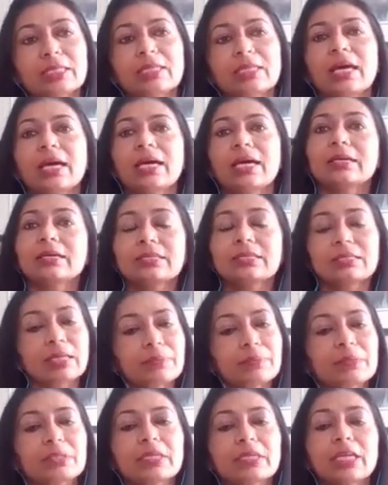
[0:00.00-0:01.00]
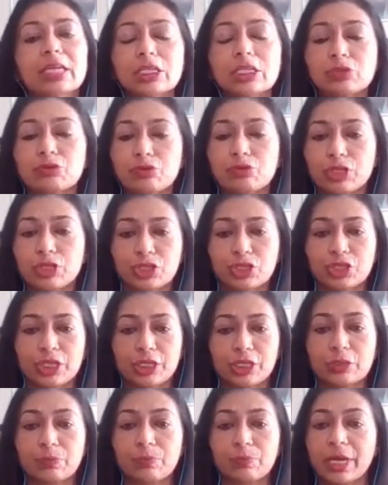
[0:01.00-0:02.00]
that a substance which
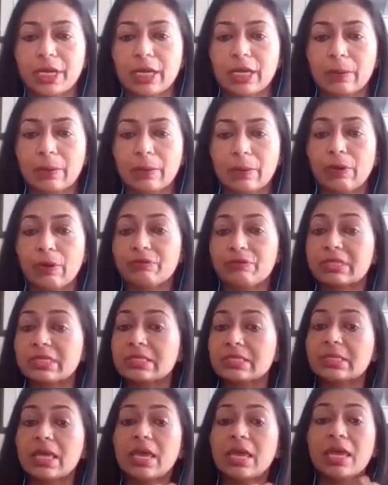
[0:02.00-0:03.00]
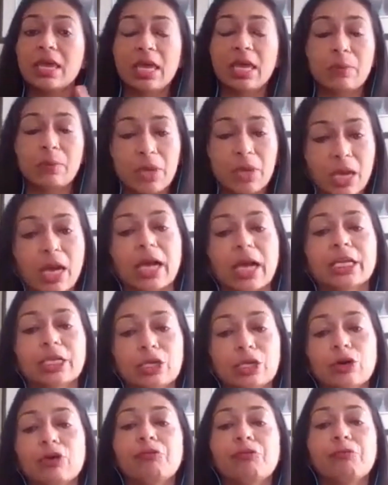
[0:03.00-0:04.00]
is made up of same kind
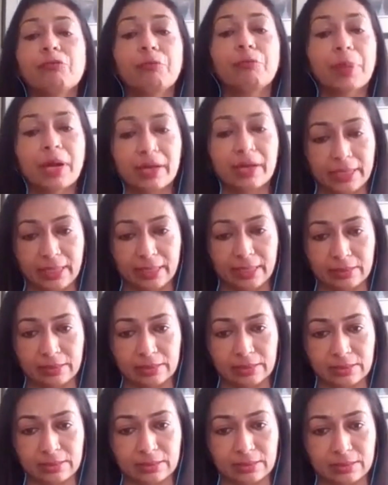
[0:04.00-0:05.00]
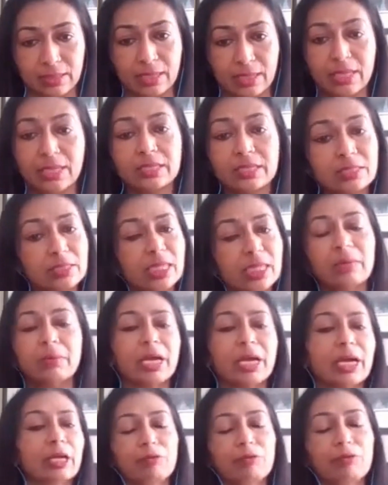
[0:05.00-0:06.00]
of particles. Same
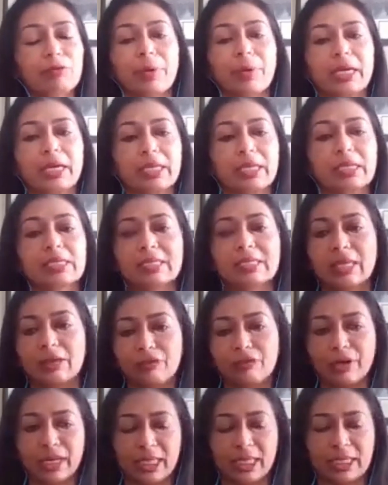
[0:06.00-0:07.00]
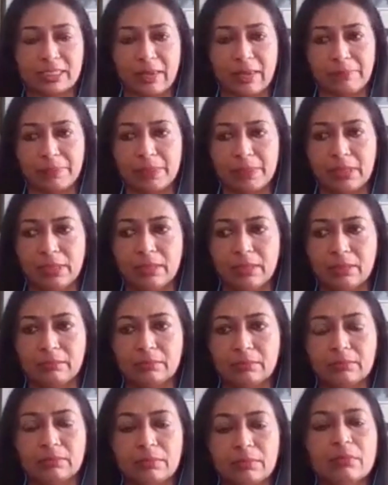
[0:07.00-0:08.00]
kind of particles. Like for example,
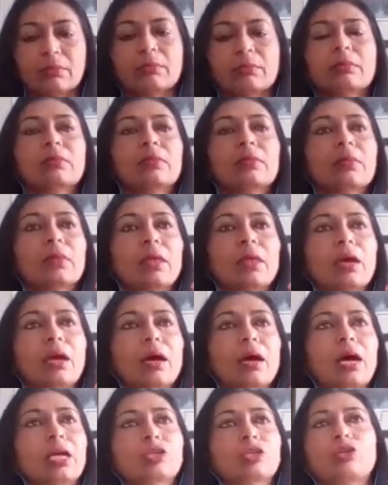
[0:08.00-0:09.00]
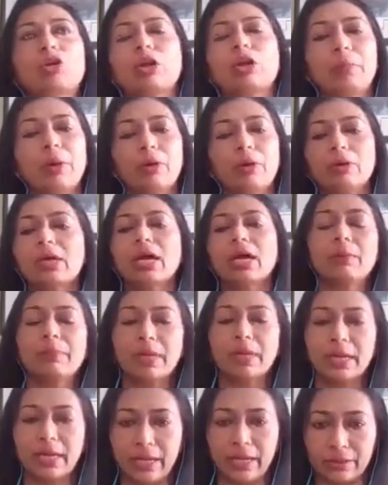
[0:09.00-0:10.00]
I talk about carbon
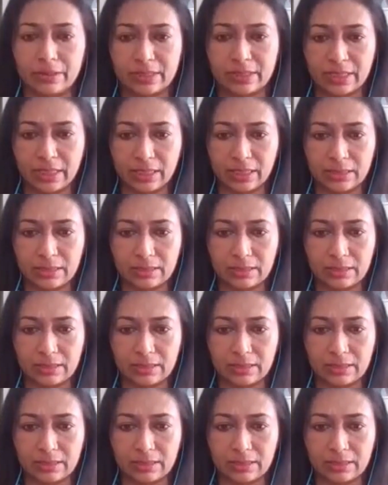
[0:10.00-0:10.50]
dioxide.